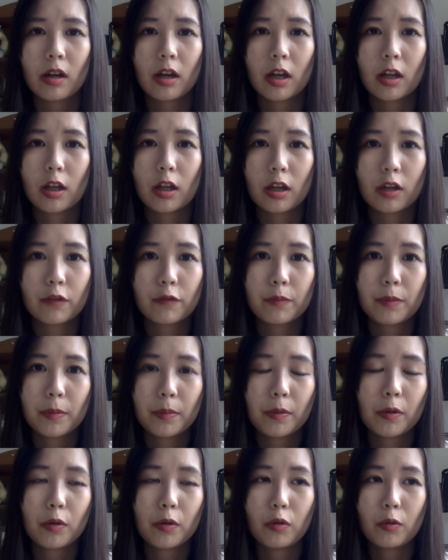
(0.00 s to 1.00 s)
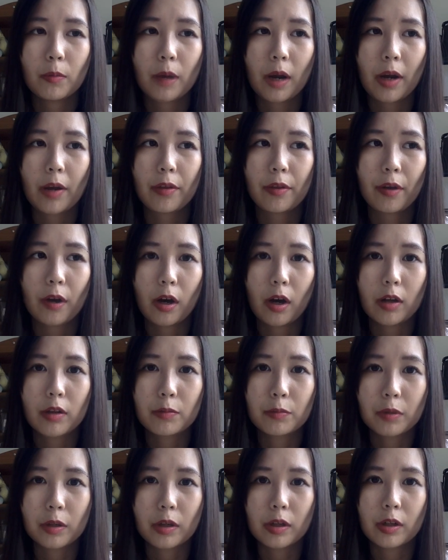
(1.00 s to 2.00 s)
a lot of people whom I
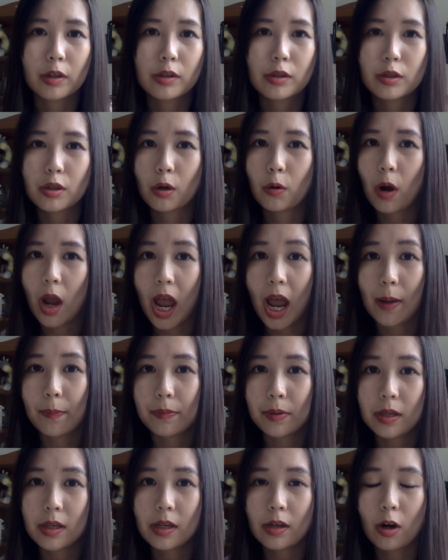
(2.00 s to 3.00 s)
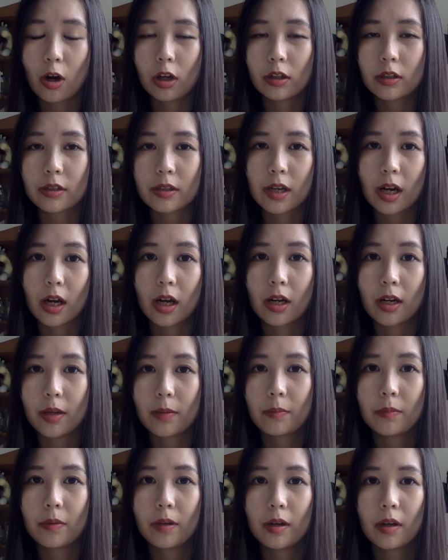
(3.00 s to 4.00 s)
thought were so happy all the
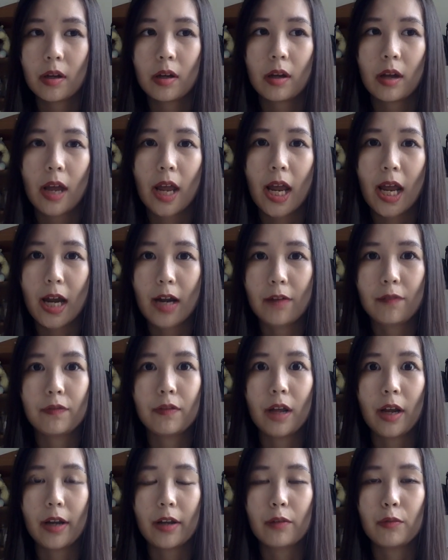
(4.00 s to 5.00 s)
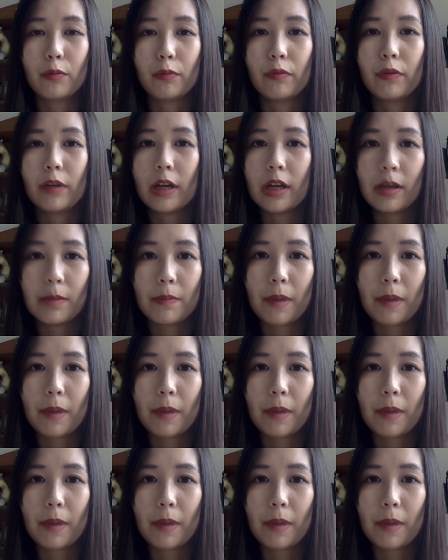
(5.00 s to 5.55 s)
time have like really